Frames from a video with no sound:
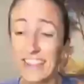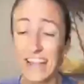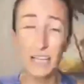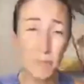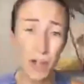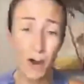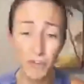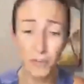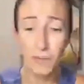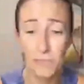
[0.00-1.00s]
that can be
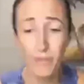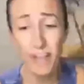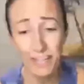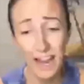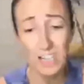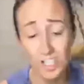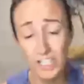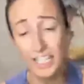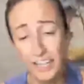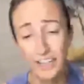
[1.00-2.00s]
hard for people. That can
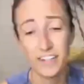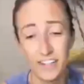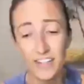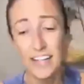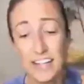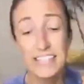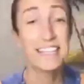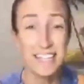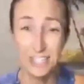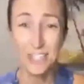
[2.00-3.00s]
actually
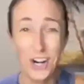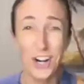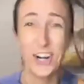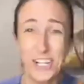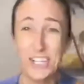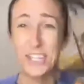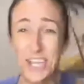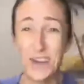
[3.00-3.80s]
discourage